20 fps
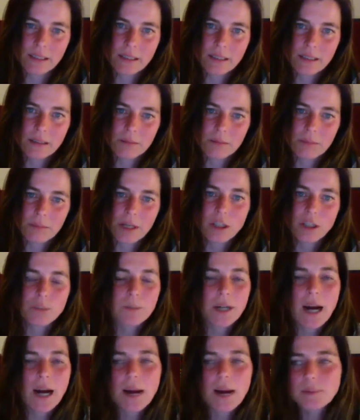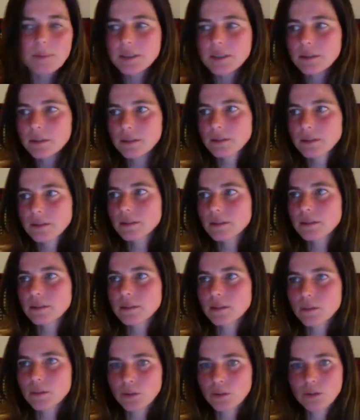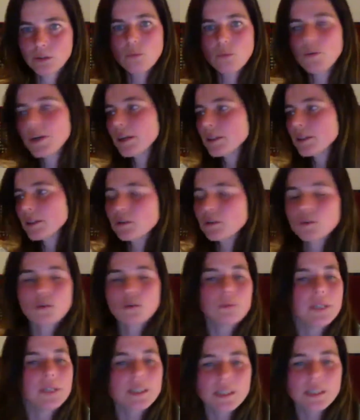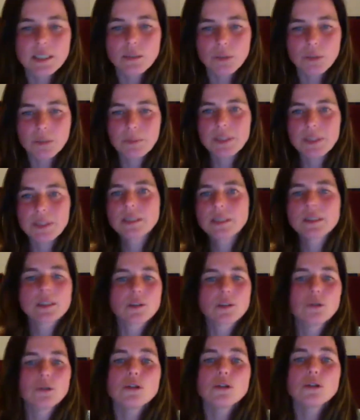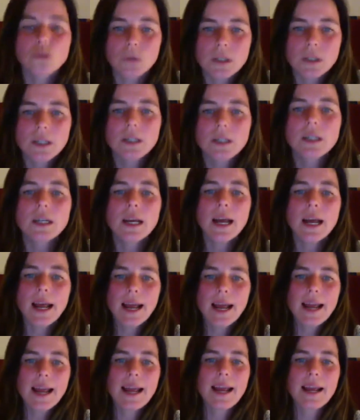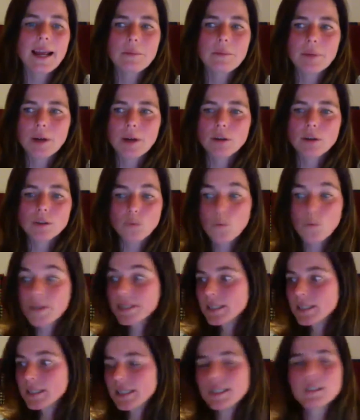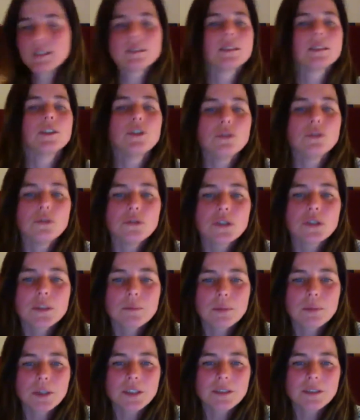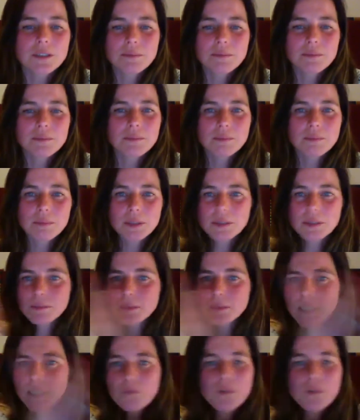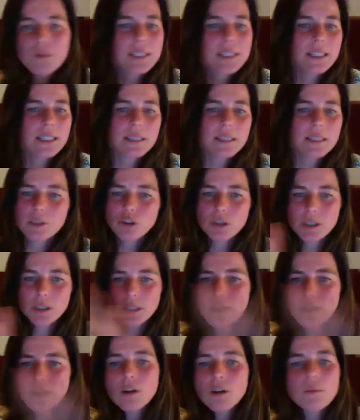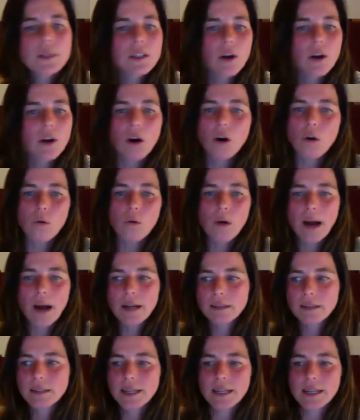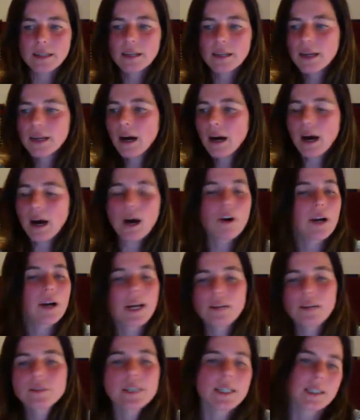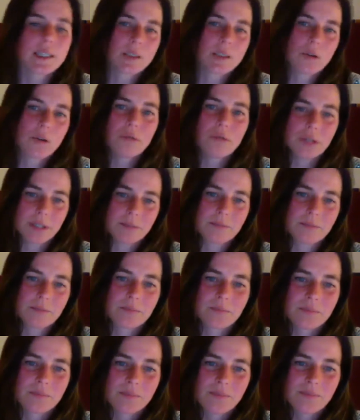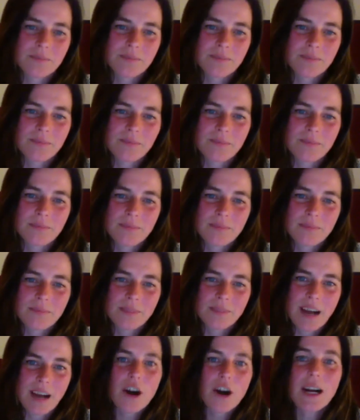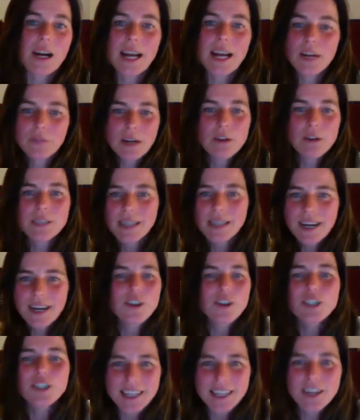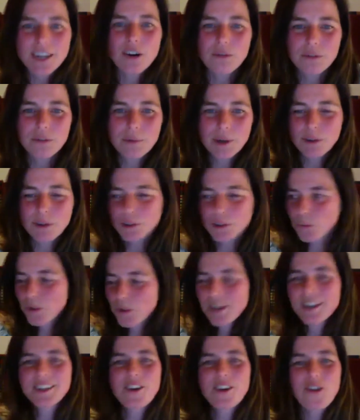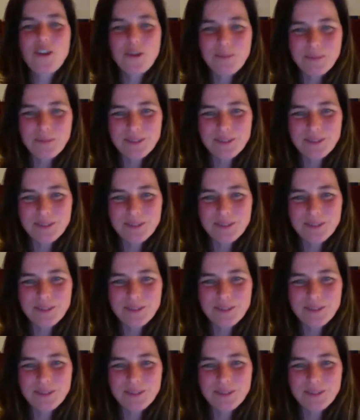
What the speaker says: because perhaps, you know, we are too busy with business as usual, because we see it in the news, but they're fleeting images. They come and go, and then our life takes over. Our life now cannot take over because we are at home.